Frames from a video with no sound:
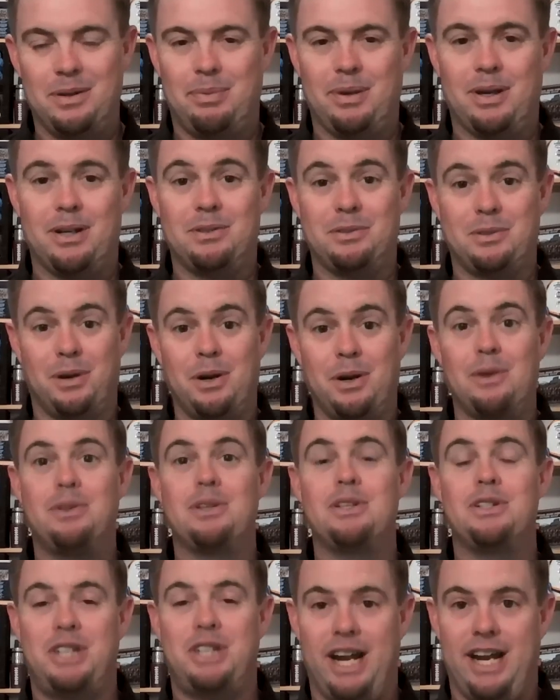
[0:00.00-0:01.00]
personal growth
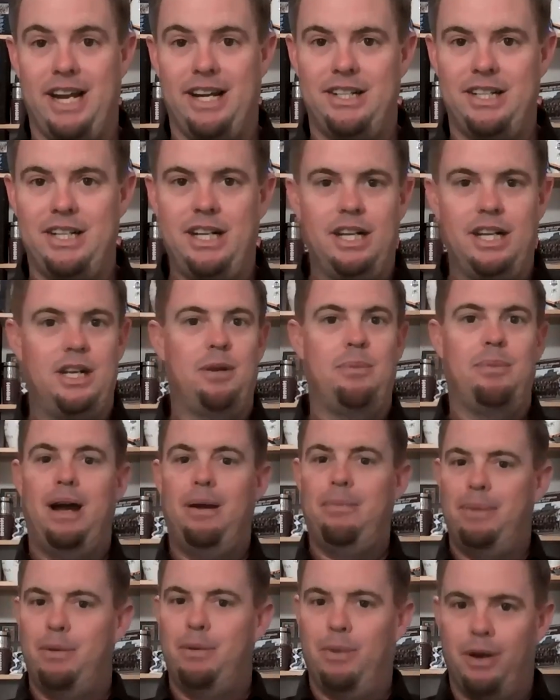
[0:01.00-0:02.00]
is change. And you
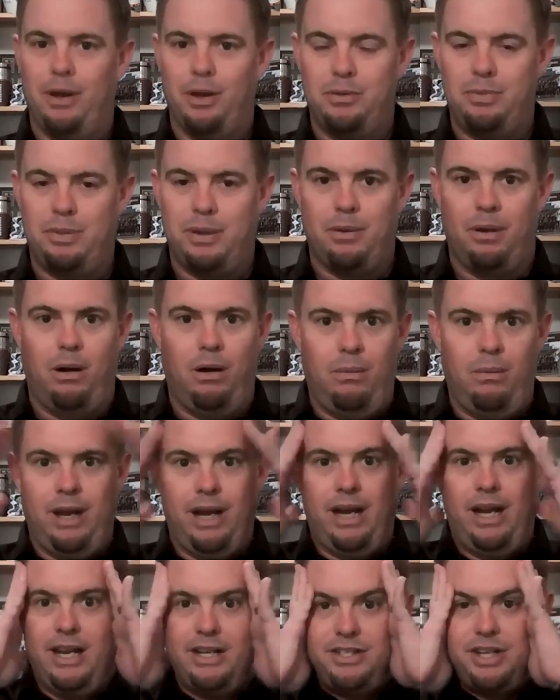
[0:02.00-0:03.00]
might be one of those people, oh my
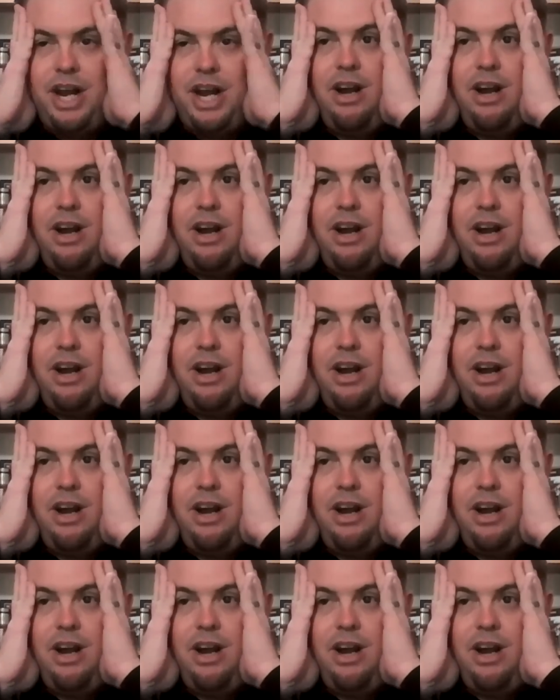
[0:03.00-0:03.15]
gosh,